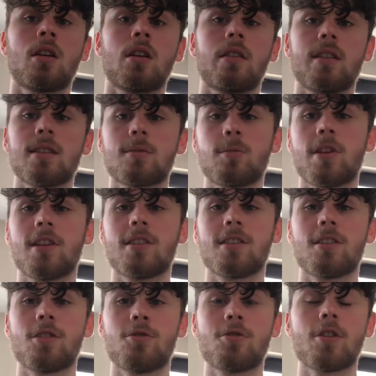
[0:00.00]
This means
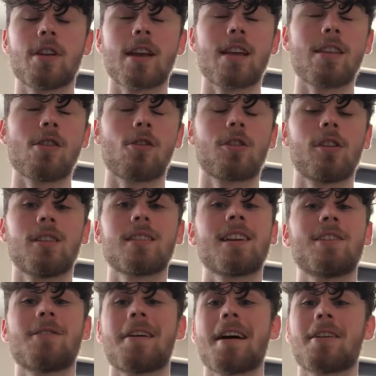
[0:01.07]
you could get the Oculus in
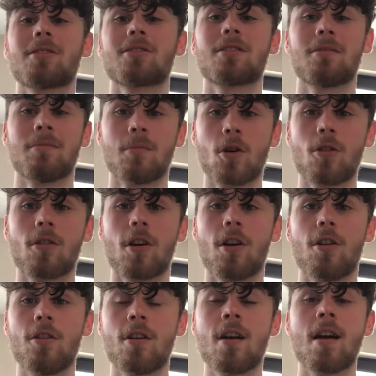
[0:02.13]
your house
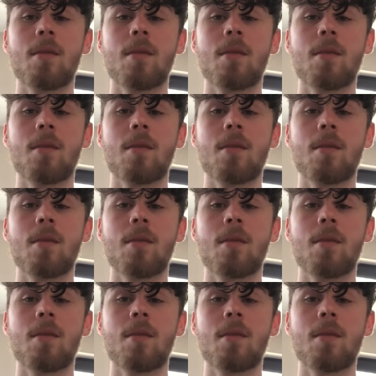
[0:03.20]
tomorrow,